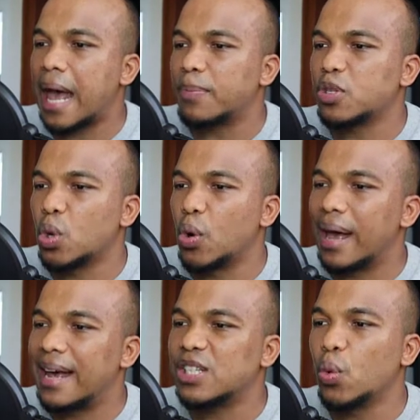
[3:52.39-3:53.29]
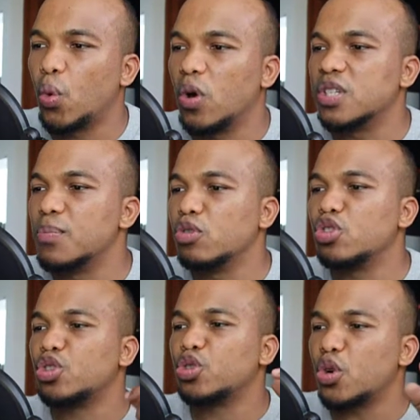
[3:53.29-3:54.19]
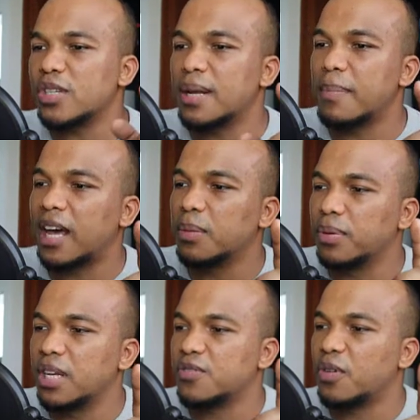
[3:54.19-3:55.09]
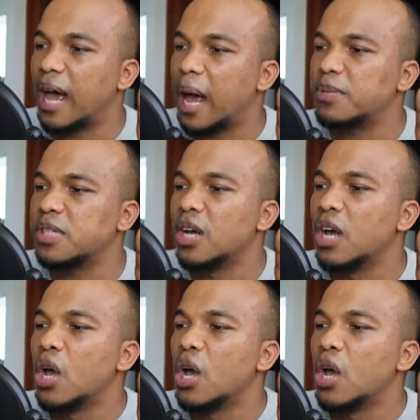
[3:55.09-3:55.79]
App Store as the world's most trusted marketplace for apps,